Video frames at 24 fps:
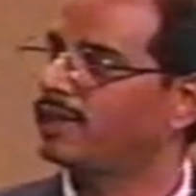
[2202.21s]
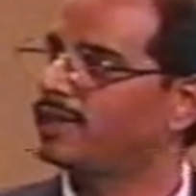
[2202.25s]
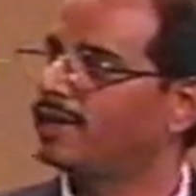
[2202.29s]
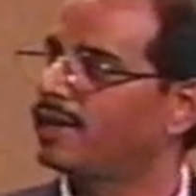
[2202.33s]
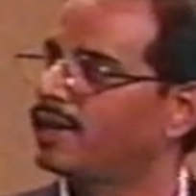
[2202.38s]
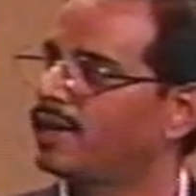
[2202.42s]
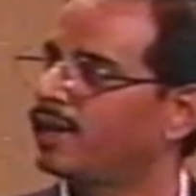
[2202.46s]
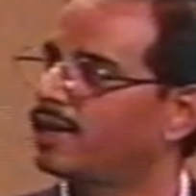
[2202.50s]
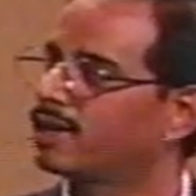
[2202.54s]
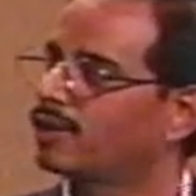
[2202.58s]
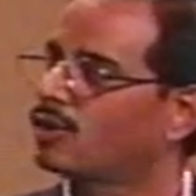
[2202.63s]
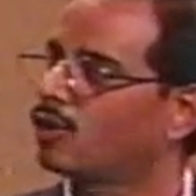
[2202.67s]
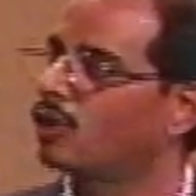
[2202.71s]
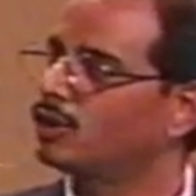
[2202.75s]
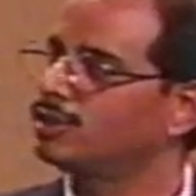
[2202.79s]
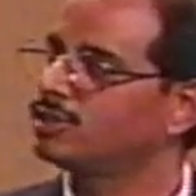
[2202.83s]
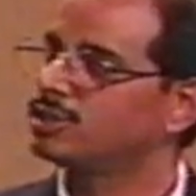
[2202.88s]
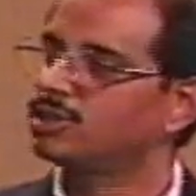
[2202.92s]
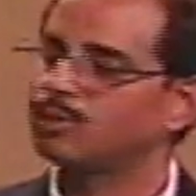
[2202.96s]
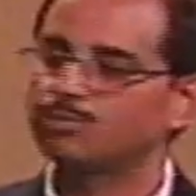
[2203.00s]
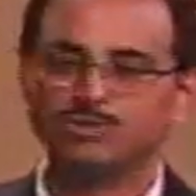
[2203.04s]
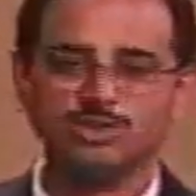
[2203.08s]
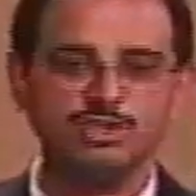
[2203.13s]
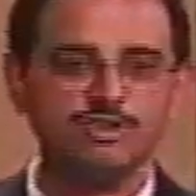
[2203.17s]
There are
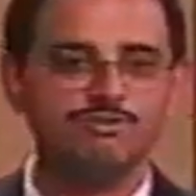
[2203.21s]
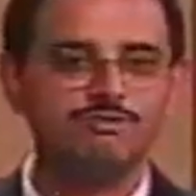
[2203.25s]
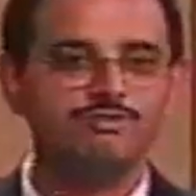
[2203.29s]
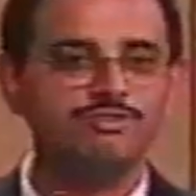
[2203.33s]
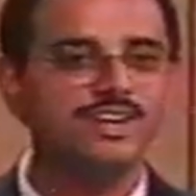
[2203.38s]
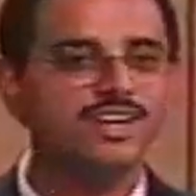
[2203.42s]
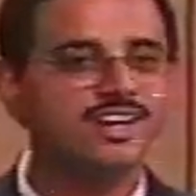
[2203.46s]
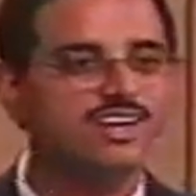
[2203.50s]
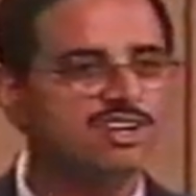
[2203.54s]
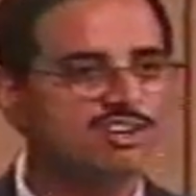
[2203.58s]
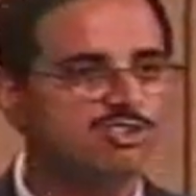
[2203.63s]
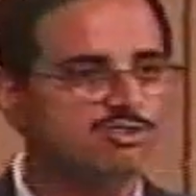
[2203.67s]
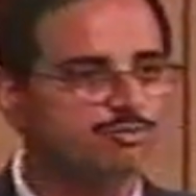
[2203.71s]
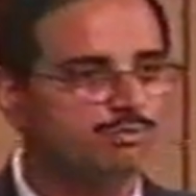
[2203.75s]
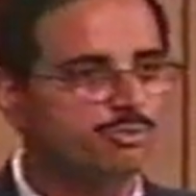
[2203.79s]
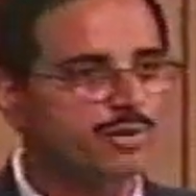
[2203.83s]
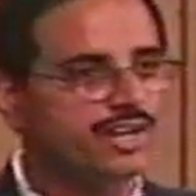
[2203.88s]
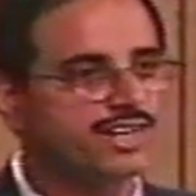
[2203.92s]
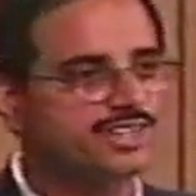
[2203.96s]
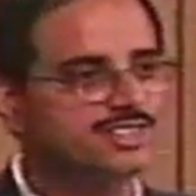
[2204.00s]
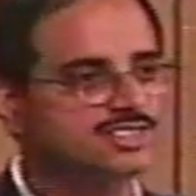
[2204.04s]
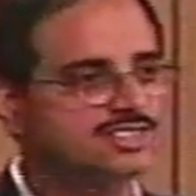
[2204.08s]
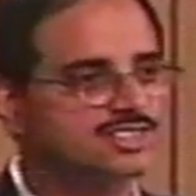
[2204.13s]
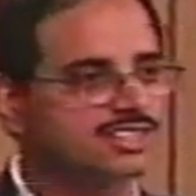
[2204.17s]
concepts of figure of
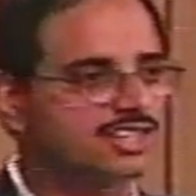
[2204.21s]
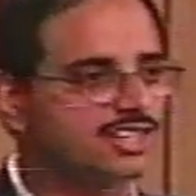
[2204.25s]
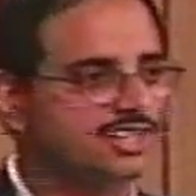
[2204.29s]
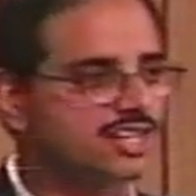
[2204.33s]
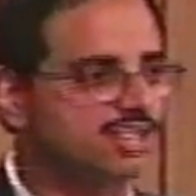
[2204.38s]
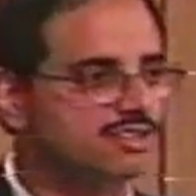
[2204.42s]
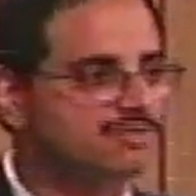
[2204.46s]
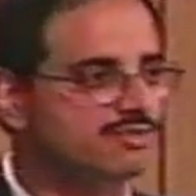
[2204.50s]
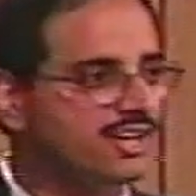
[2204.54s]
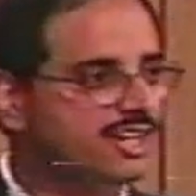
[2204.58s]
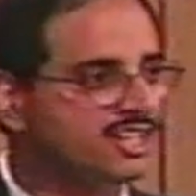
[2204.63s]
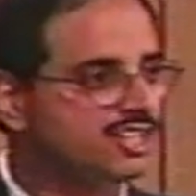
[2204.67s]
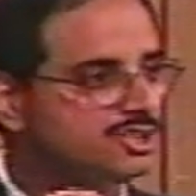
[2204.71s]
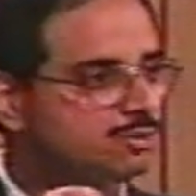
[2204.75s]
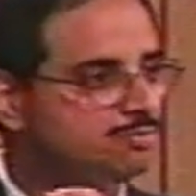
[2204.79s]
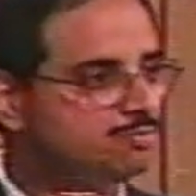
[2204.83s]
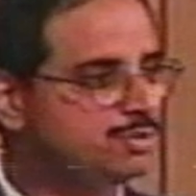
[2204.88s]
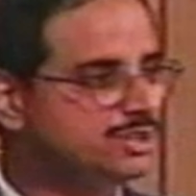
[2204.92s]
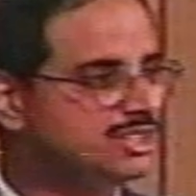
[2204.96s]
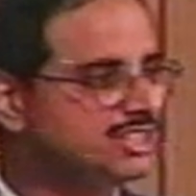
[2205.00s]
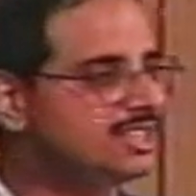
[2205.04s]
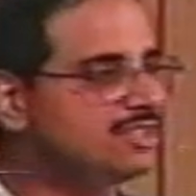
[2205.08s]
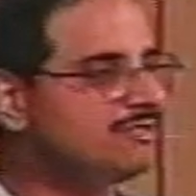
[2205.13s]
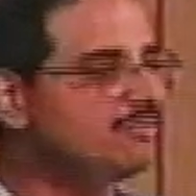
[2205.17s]
merit circuit, very
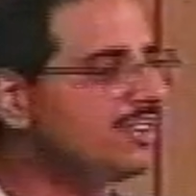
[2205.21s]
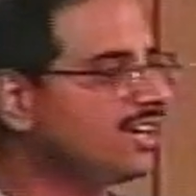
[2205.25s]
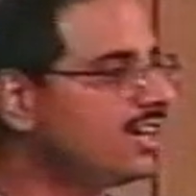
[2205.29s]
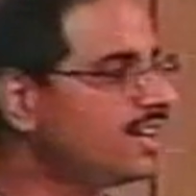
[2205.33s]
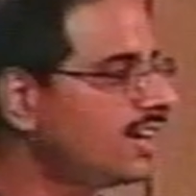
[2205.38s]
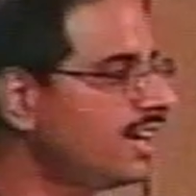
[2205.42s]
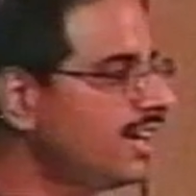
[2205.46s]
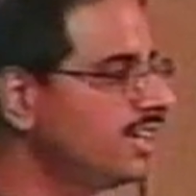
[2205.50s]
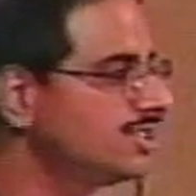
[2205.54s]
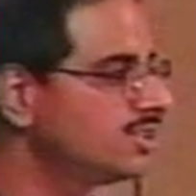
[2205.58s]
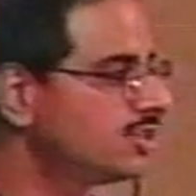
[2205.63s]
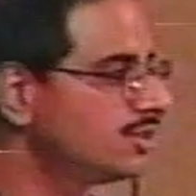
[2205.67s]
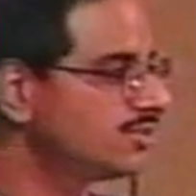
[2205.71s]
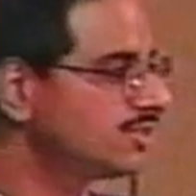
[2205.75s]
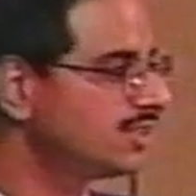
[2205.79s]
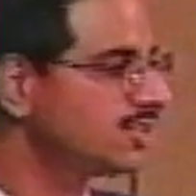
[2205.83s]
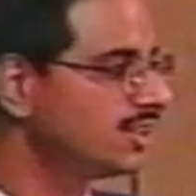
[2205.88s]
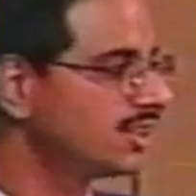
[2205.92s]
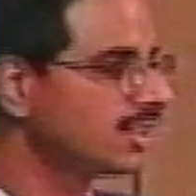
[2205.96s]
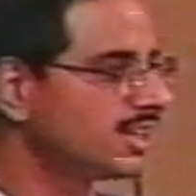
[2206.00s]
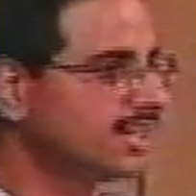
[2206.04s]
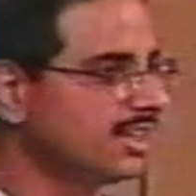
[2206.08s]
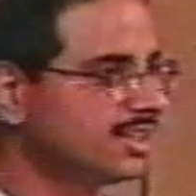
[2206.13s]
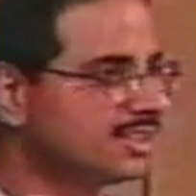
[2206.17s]
specific kinds of
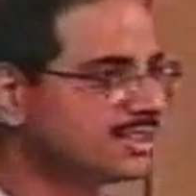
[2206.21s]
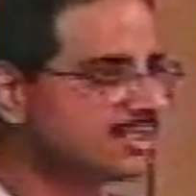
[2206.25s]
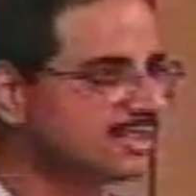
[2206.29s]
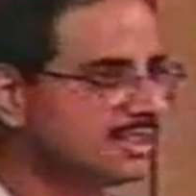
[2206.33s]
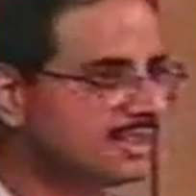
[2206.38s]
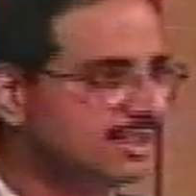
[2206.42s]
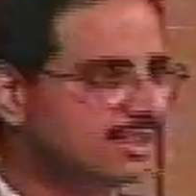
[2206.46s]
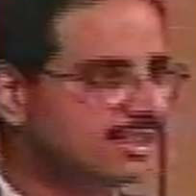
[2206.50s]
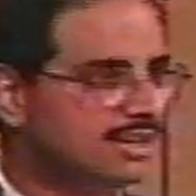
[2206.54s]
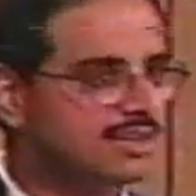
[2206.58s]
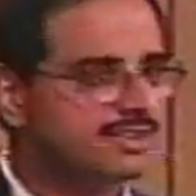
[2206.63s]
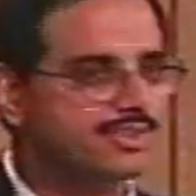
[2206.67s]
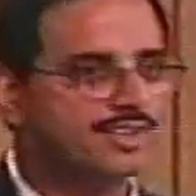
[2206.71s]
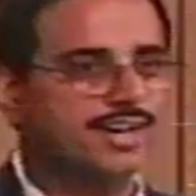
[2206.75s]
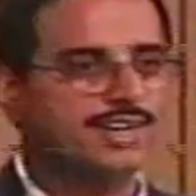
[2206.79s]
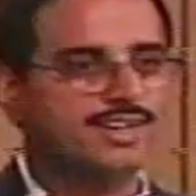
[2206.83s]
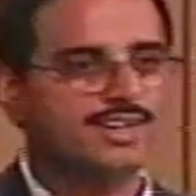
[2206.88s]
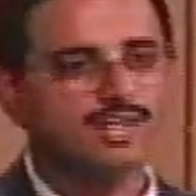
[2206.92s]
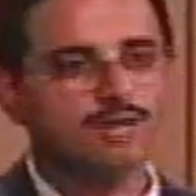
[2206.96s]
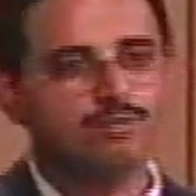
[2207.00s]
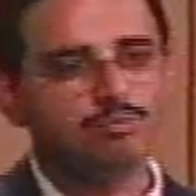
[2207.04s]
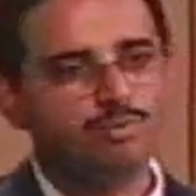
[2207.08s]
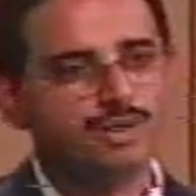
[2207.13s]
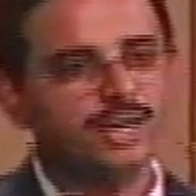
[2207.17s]
circuits that
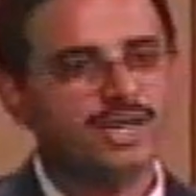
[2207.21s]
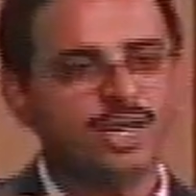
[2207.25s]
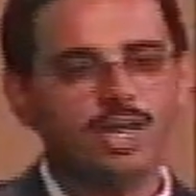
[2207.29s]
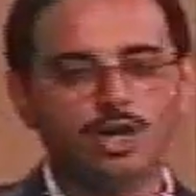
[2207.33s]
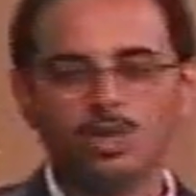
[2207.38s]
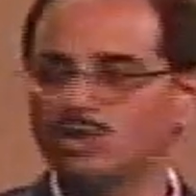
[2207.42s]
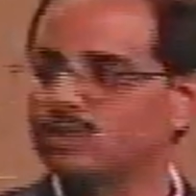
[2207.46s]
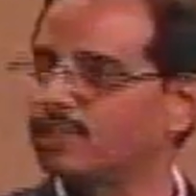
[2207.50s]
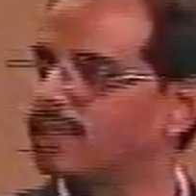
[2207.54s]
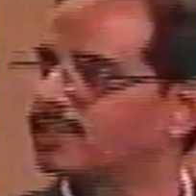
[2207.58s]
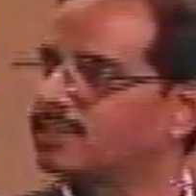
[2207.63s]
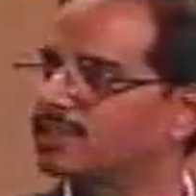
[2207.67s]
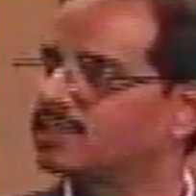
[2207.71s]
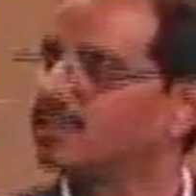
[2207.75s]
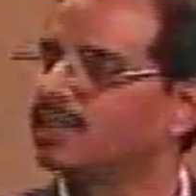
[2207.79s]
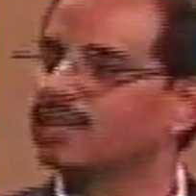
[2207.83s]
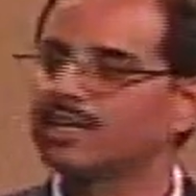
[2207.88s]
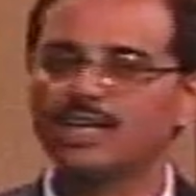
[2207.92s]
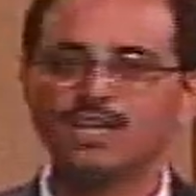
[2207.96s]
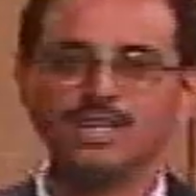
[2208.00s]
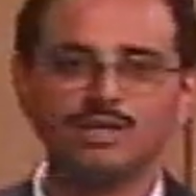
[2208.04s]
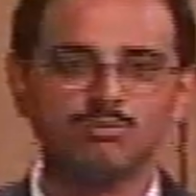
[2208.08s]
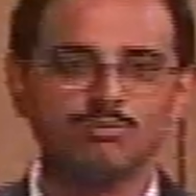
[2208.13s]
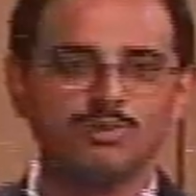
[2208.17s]
can pick out that
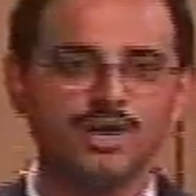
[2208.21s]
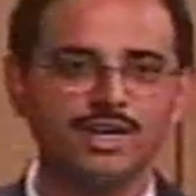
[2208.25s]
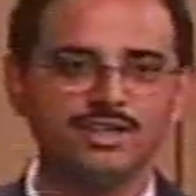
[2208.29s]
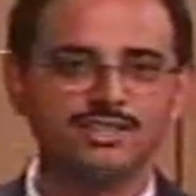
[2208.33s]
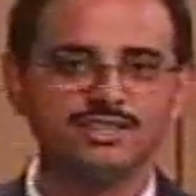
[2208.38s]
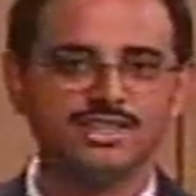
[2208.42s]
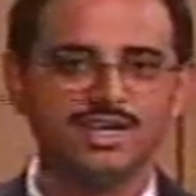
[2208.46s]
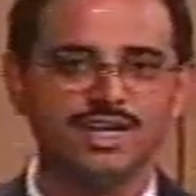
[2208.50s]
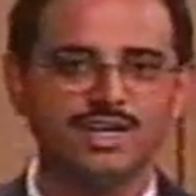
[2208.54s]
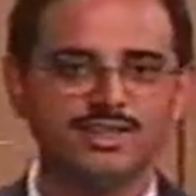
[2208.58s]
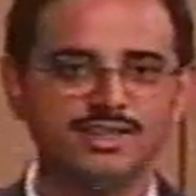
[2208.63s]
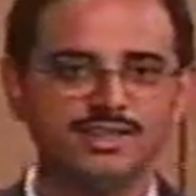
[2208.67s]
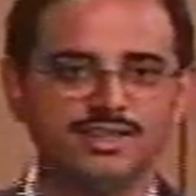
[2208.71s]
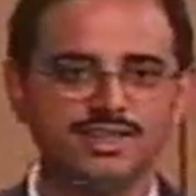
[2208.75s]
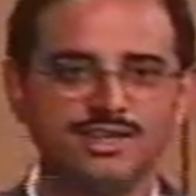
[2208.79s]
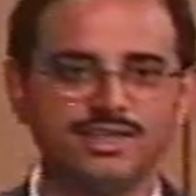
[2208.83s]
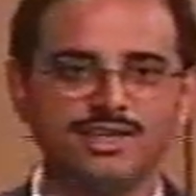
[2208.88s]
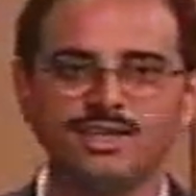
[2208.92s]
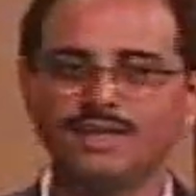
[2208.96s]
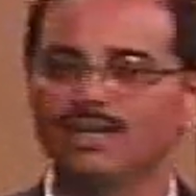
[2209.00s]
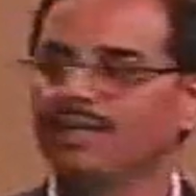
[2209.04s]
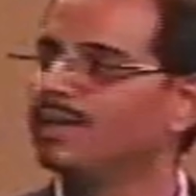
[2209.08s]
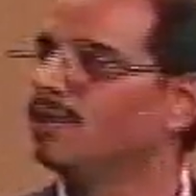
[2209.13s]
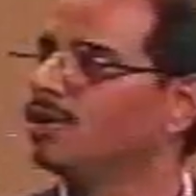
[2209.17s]
circuit marginality,
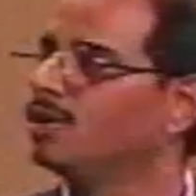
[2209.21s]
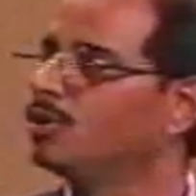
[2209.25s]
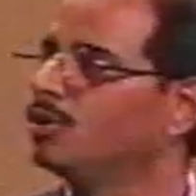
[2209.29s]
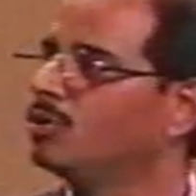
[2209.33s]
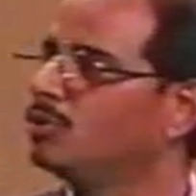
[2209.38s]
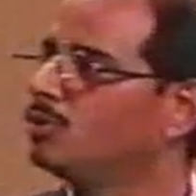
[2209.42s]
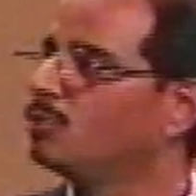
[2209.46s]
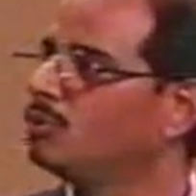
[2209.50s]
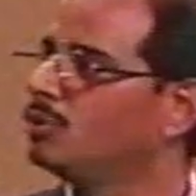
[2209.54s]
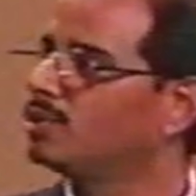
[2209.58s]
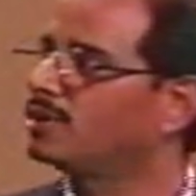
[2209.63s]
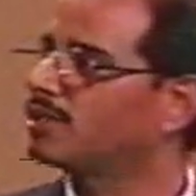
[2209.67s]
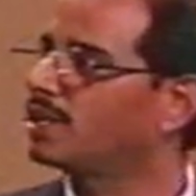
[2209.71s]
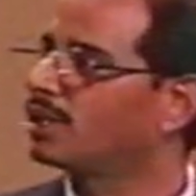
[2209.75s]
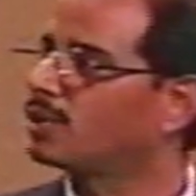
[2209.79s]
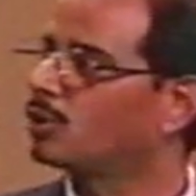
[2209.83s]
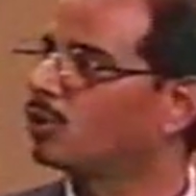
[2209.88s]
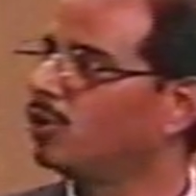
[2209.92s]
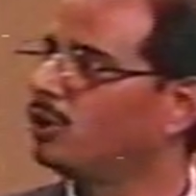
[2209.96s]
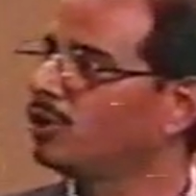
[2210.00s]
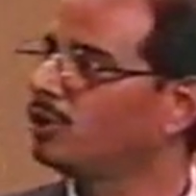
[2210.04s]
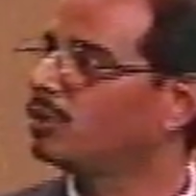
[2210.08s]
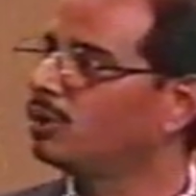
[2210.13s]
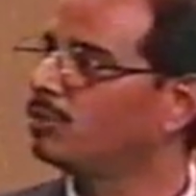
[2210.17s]
which can
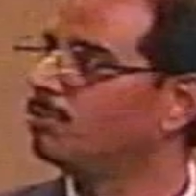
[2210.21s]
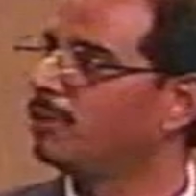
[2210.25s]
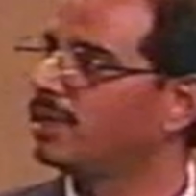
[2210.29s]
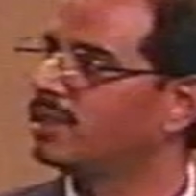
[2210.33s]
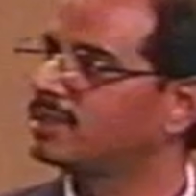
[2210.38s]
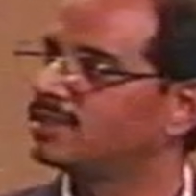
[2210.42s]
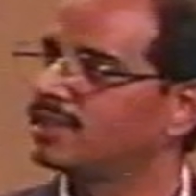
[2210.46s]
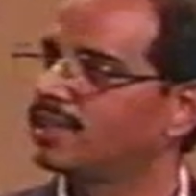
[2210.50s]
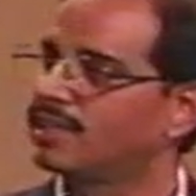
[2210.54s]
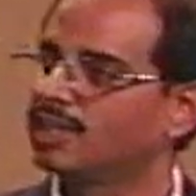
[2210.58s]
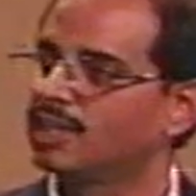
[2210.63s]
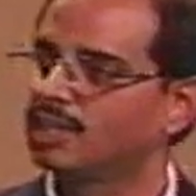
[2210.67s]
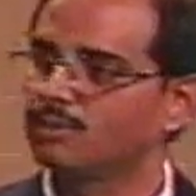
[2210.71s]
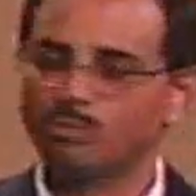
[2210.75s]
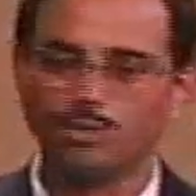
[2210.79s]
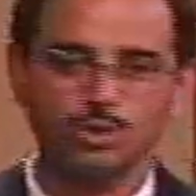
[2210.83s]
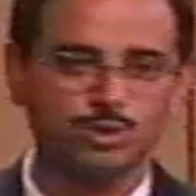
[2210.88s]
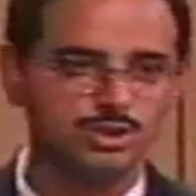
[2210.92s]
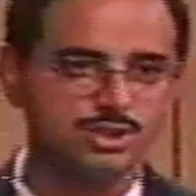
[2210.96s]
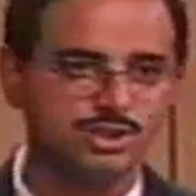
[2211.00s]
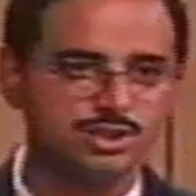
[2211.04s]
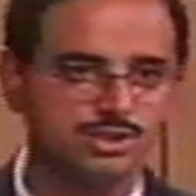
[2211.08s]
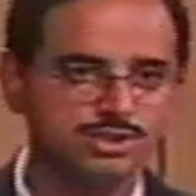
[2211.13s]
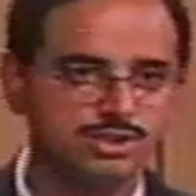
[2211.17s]
go into the mixed signal
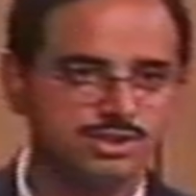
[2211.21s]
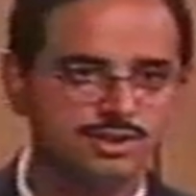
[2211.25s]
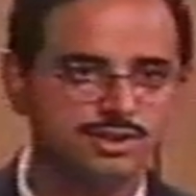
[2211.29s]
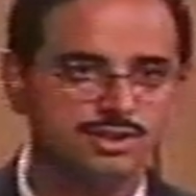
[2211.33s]
portions.